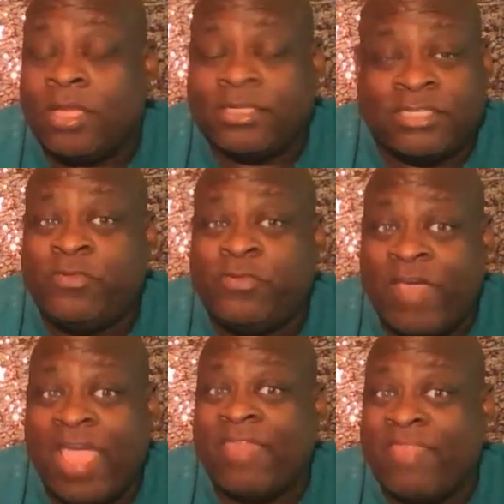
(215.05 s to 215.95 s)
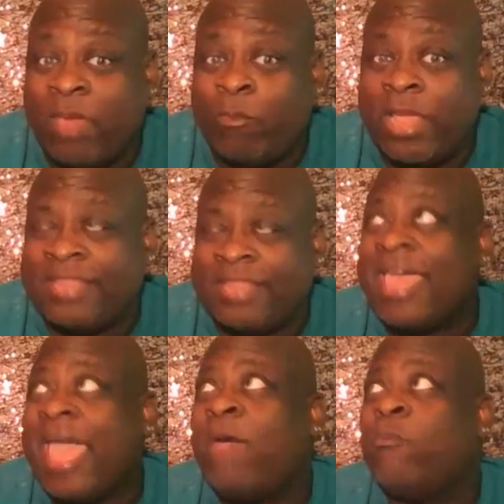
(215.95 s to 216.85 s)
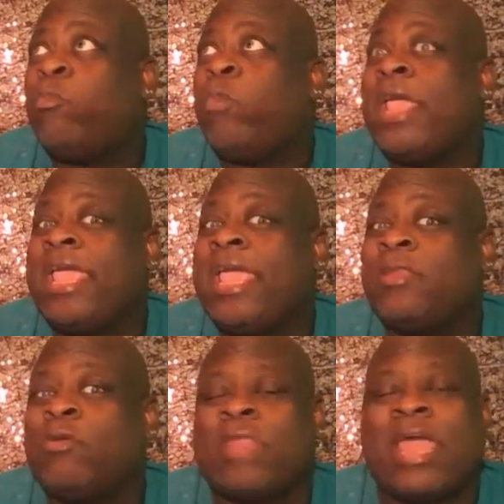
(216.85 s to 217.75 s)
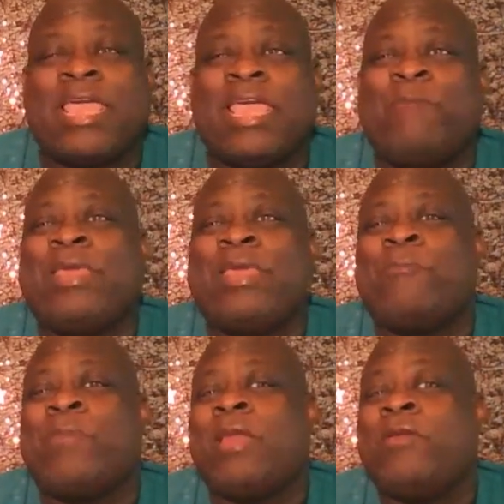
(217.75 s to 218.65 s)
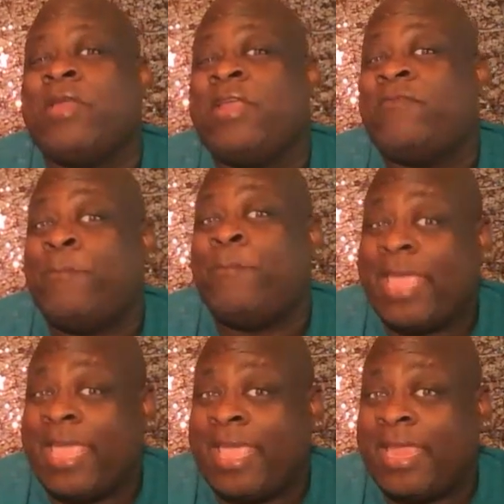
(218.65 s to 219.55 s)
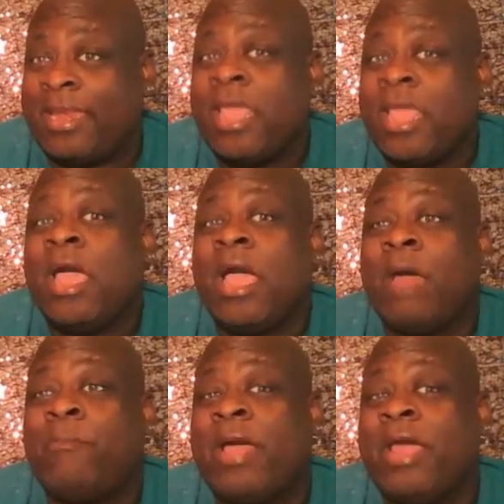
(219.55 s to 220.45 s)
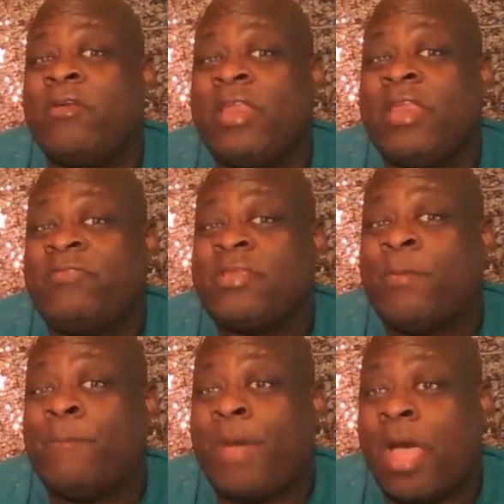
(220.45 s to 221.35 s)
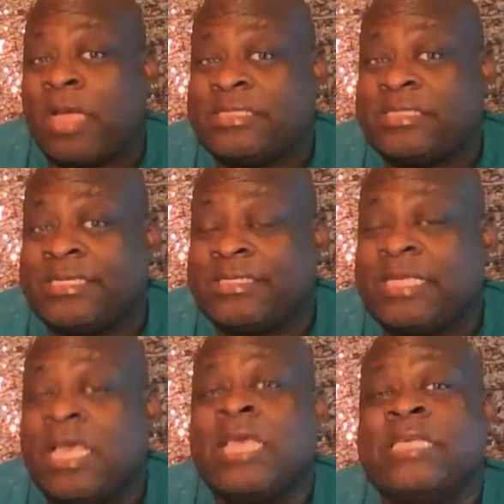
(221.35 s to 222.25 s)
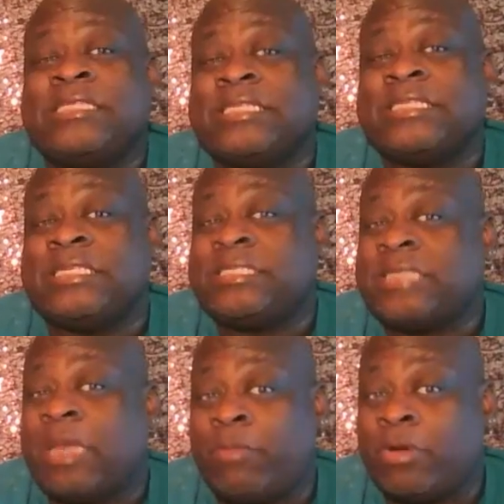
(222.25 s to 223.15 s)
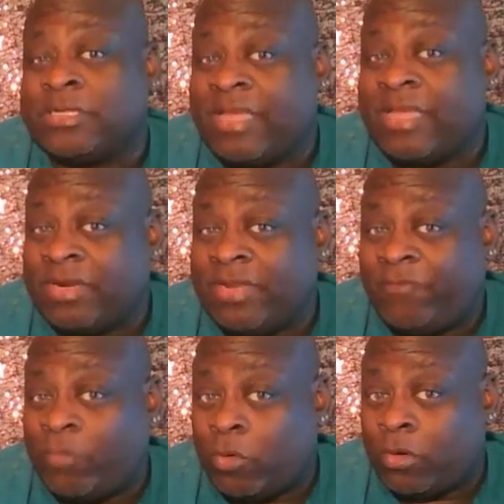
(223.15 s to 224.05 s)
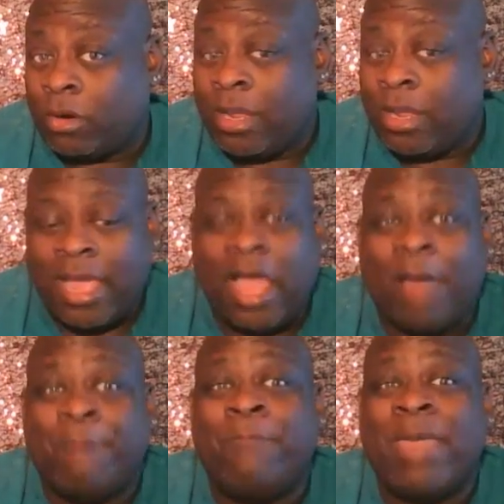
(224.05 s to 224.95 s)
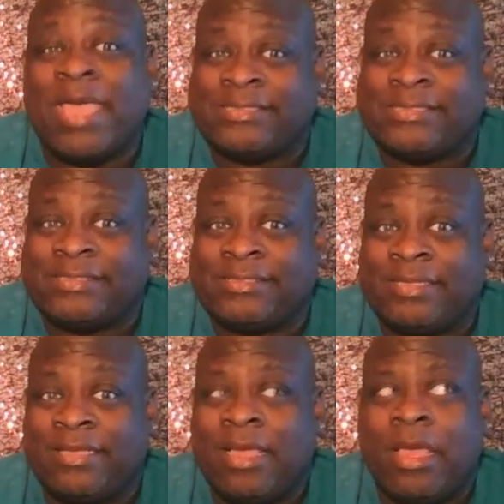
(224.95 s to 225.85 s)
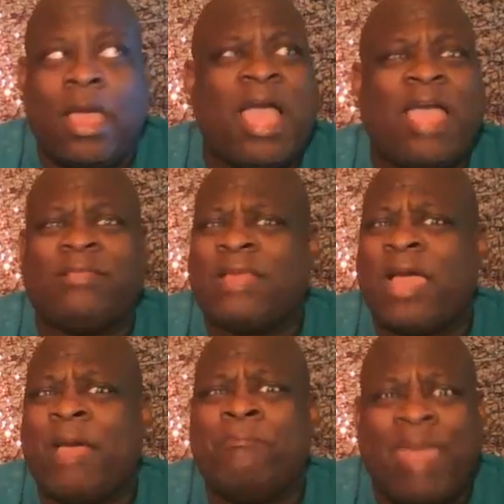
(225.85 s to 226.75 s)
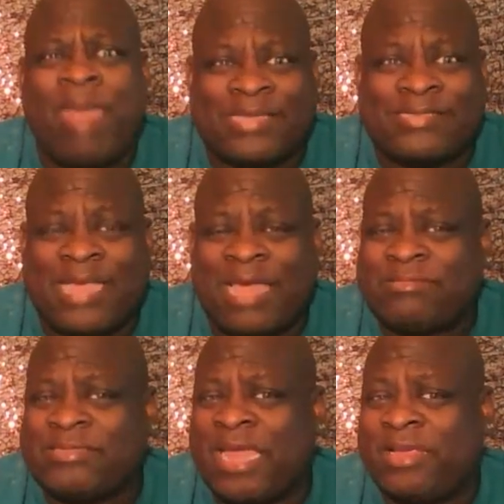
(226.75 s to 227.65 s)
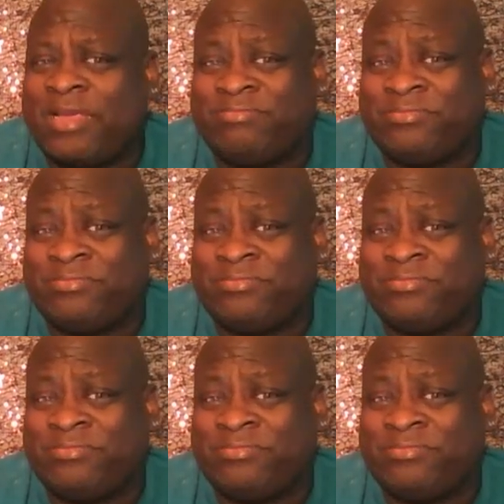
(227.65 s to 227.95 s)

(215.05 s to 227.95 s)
did you find that wig? That wig looked like it been up underneath a bed, up underneath some boxes since the summer of 74. A mess. I was like,